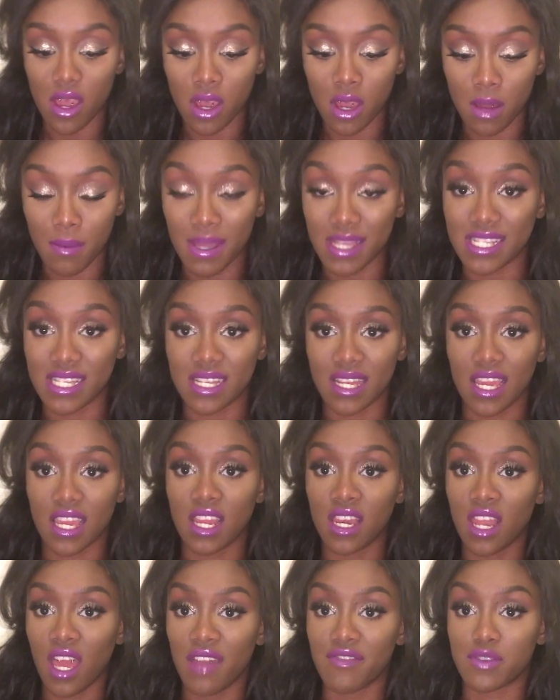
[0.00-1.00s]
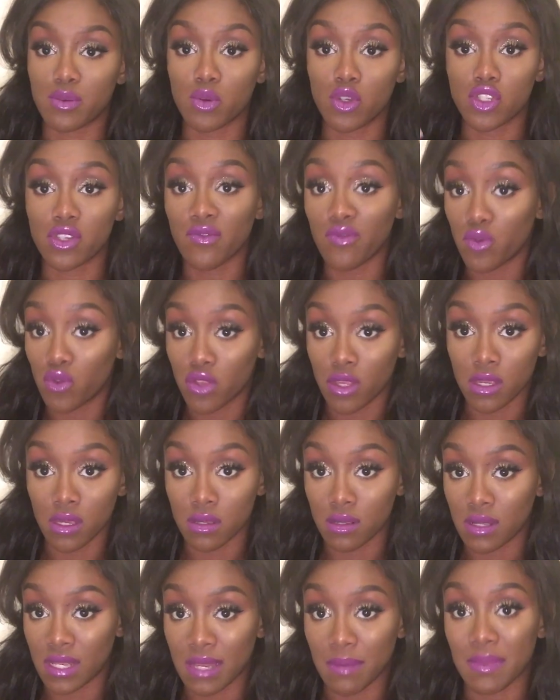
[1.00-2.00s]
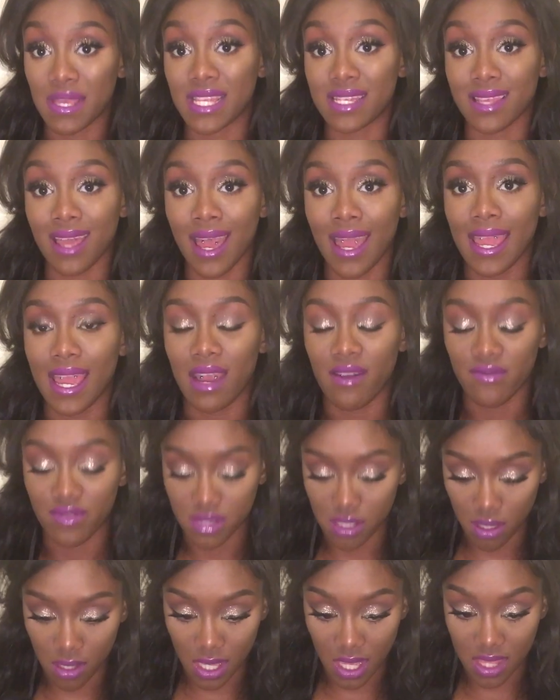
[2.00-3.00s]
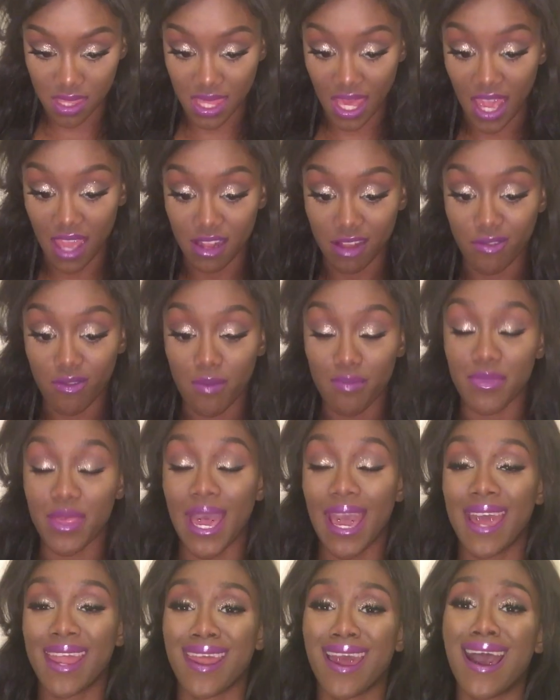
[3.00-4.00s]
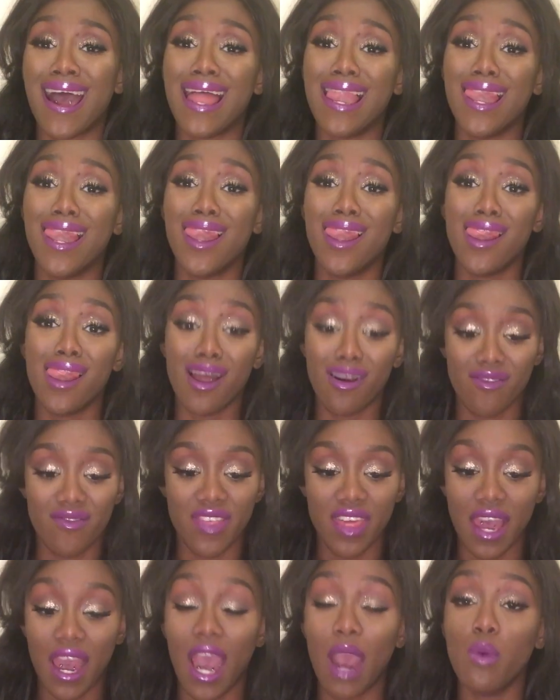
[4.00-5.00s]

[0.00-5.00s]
I did like a live swatch of all the lip kits that I have. So yeah, that's from that, and I love that.